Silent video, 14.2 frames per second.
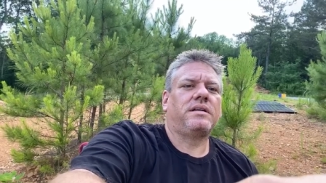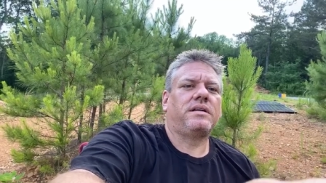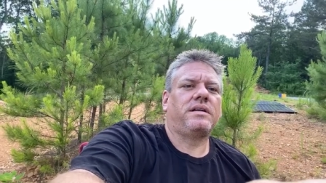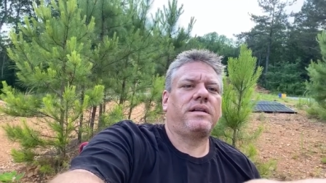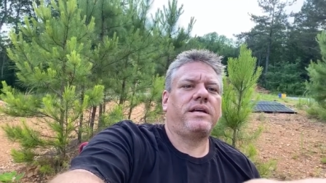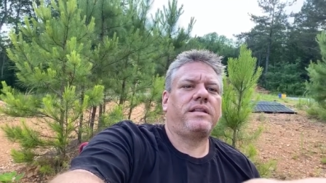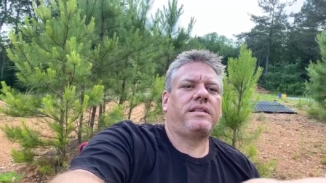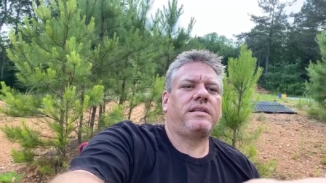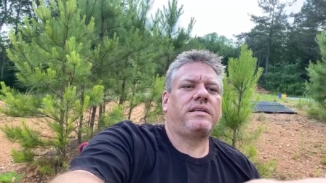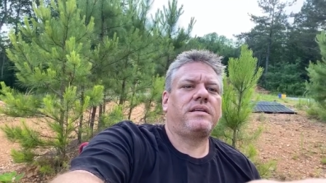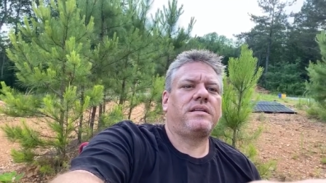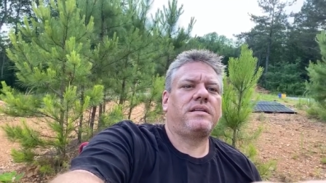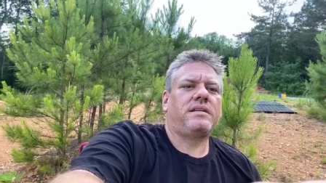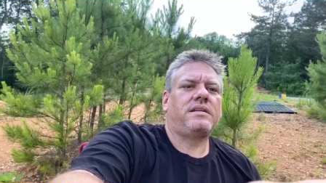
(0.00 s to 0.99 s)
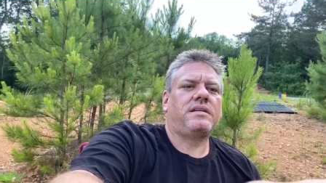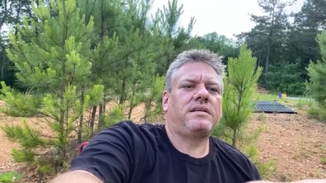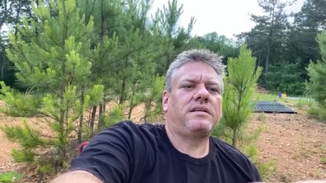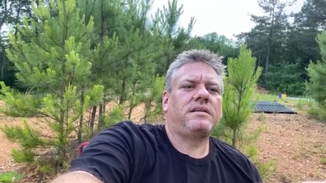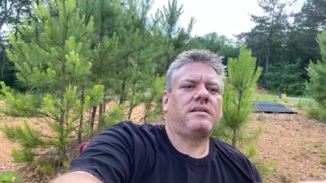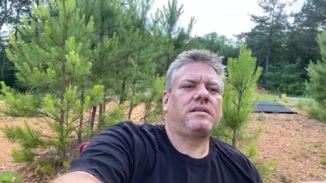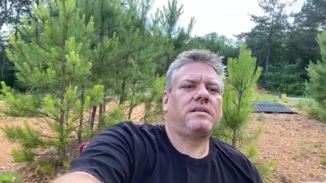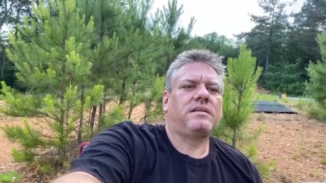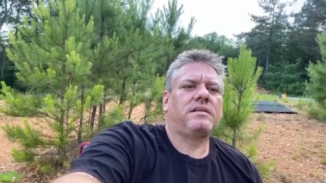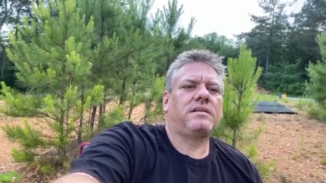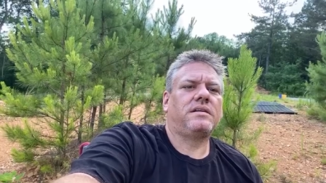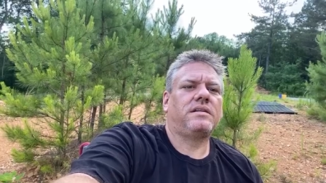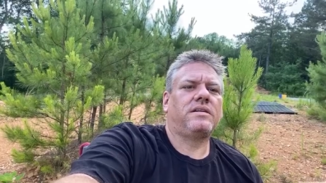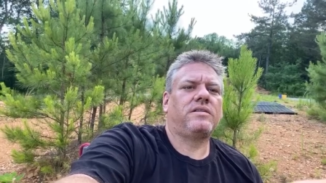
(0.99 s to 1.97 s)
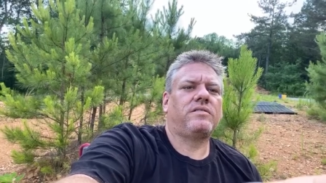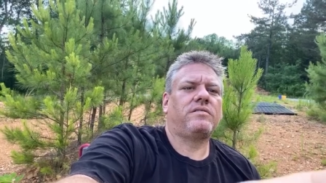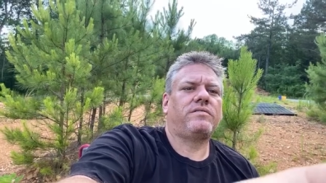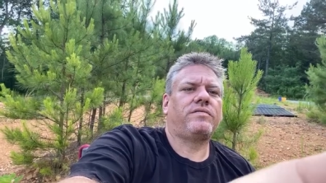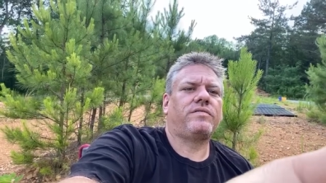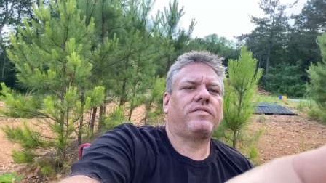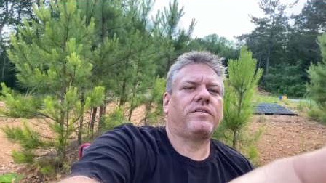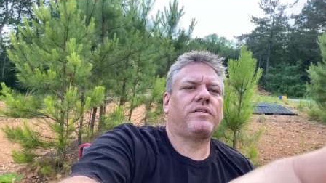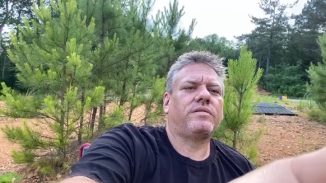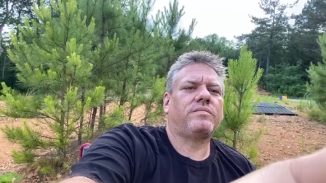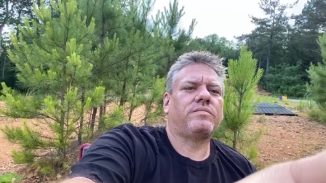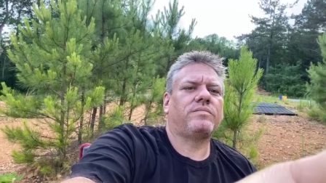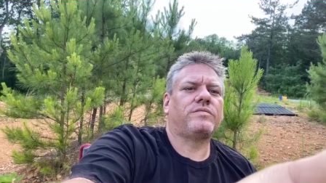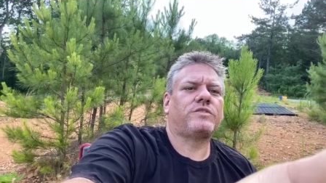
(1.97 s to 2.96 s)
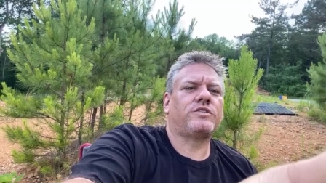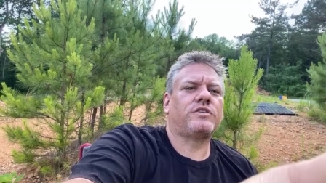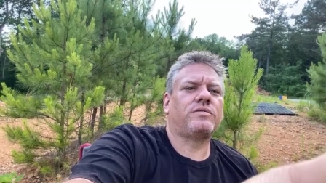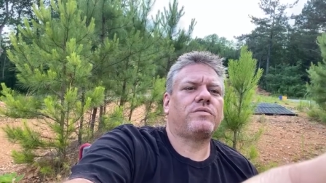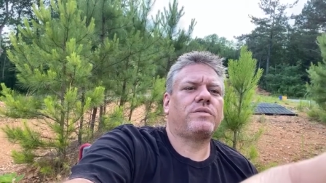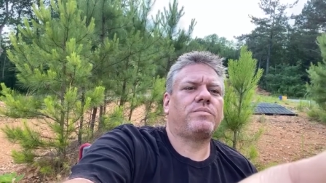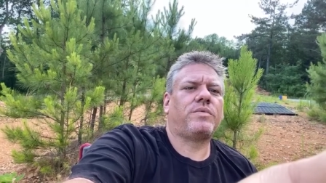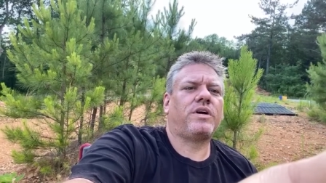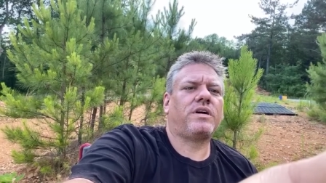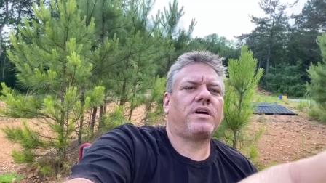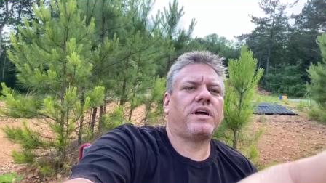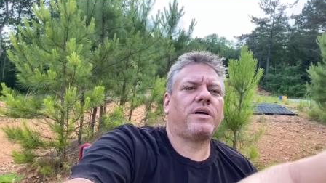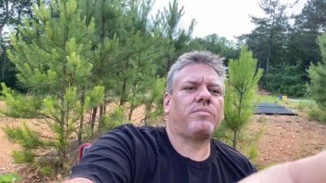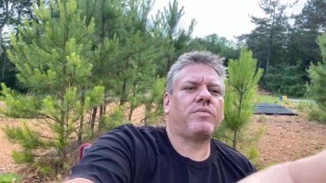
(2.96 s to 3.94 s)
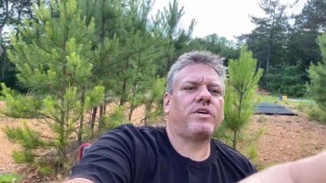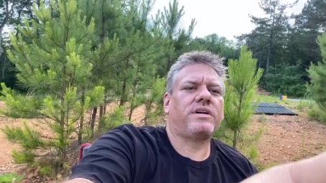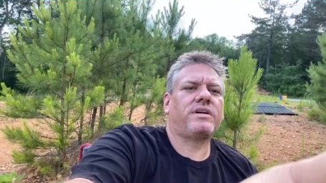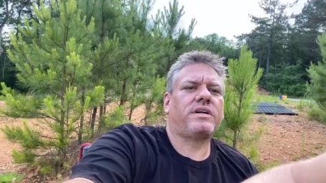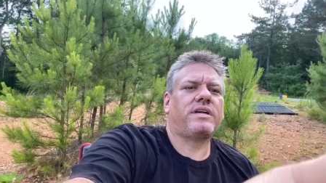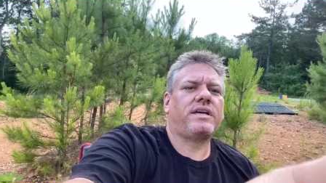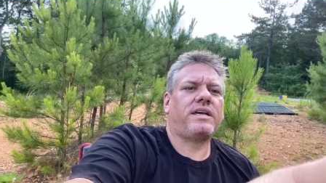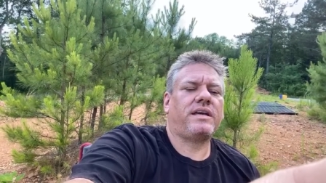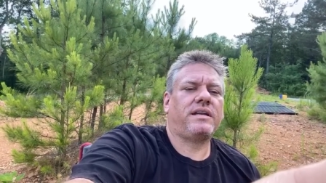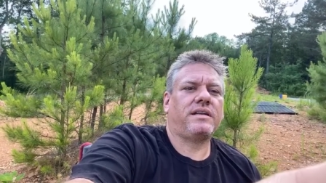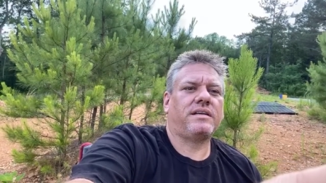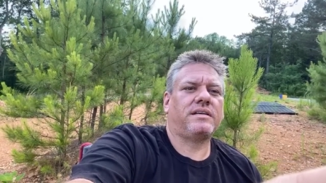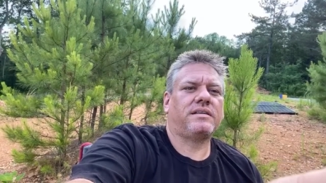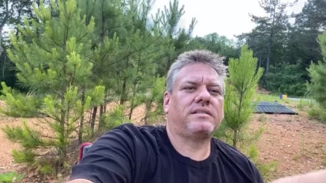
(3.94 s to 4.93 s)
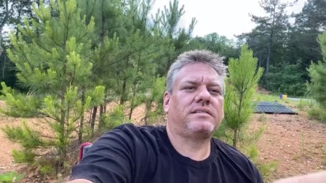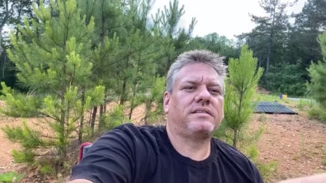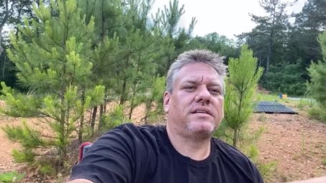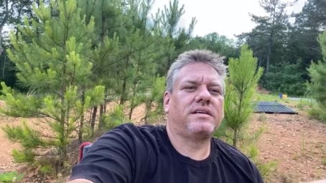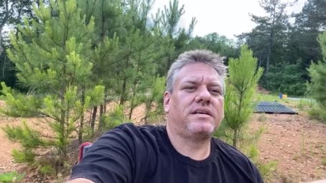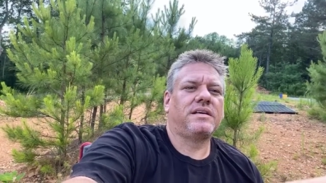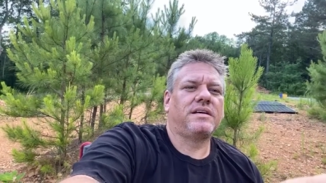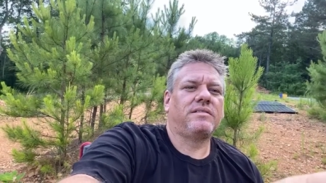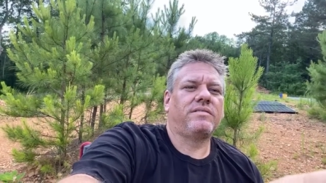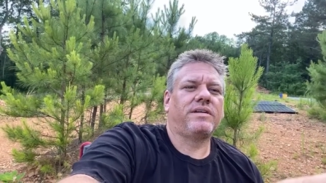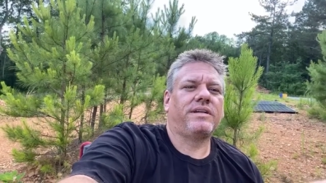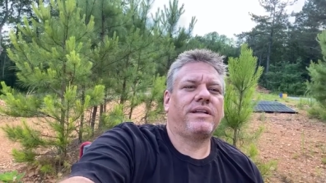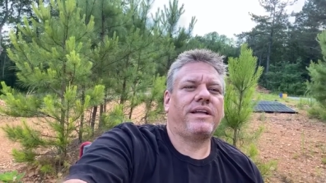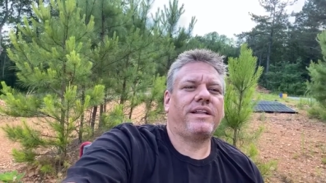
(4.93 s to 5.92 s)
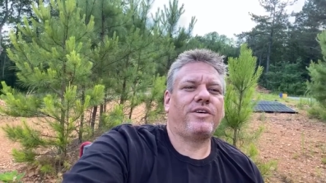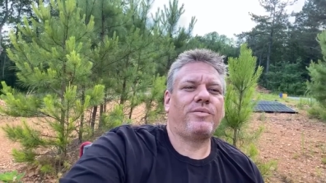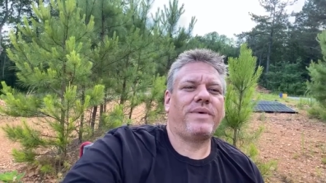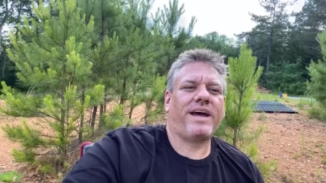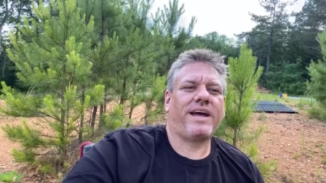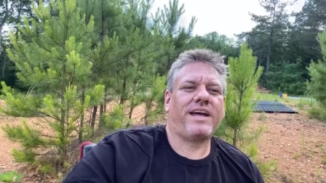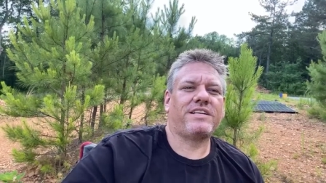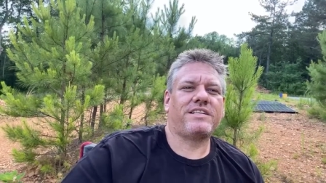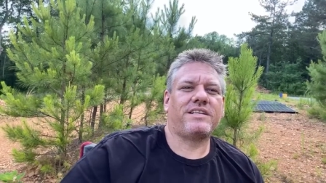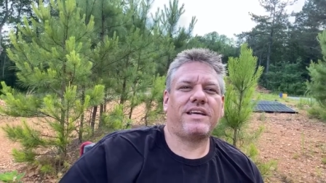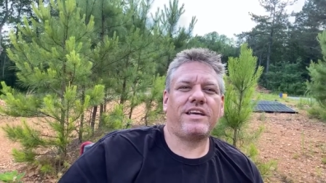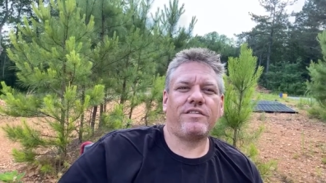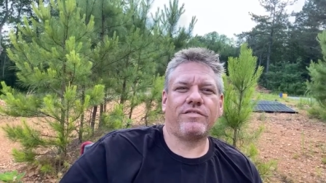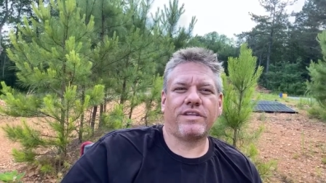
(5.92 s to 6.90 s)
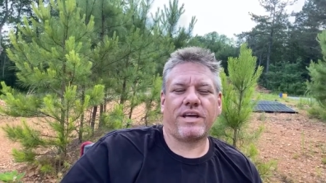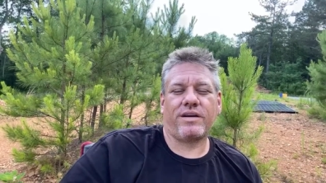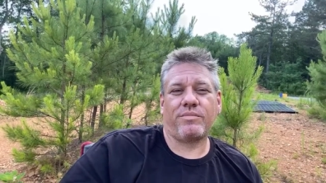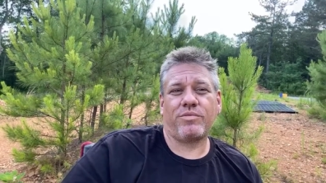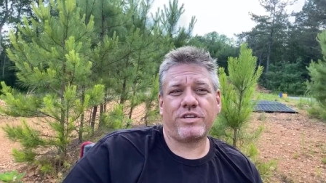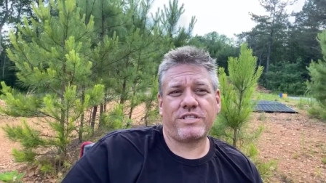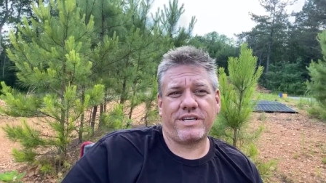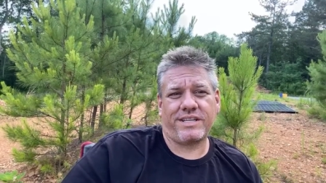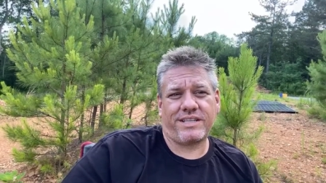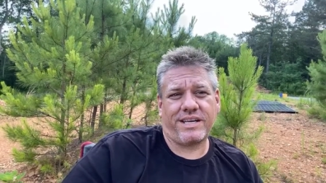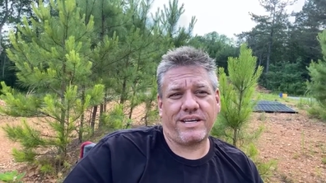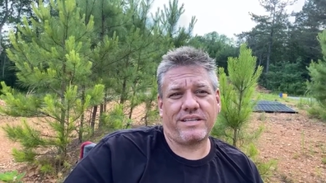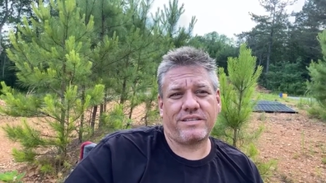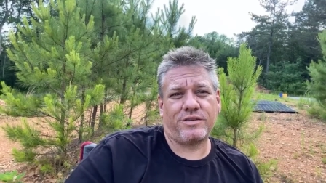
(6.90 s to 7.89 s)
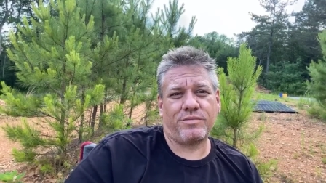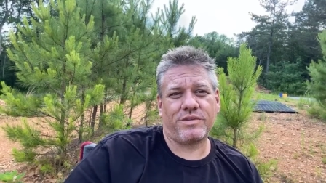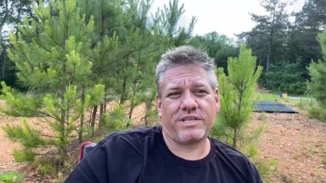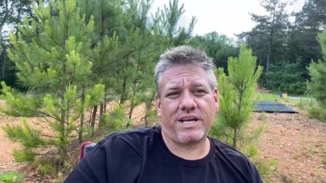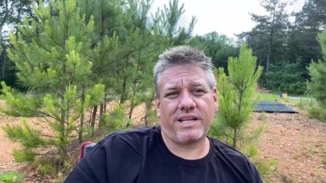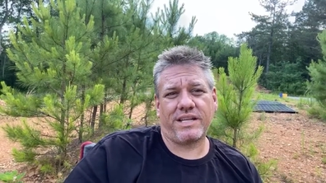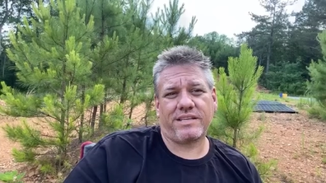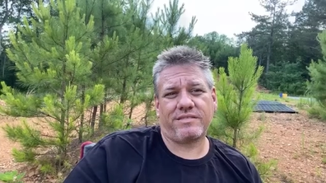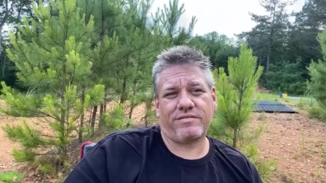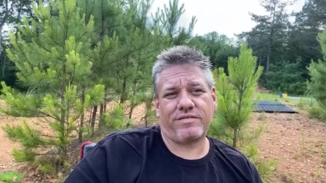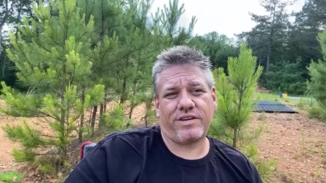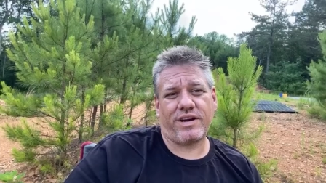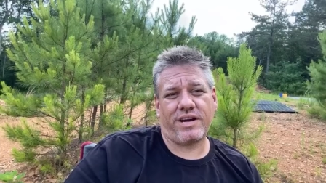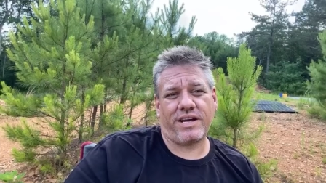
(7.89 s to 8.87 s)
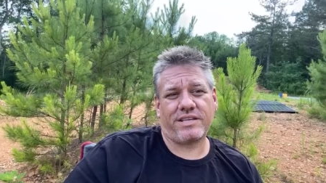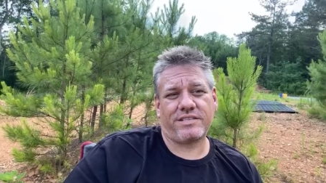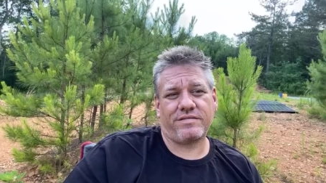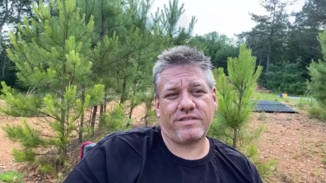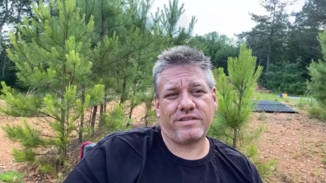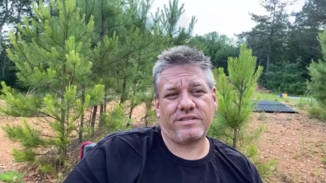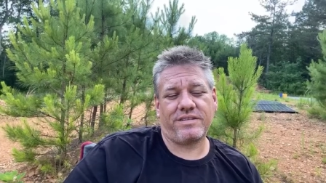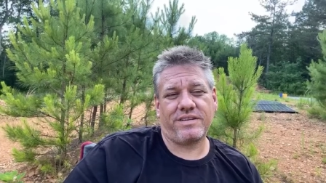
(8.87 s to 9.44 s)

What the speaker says: Nathan, hello from Sherwood Park, Alberta, Canada. Well, hello back at you. Thank you for that. I appreciate that super chat. That's very nice of you.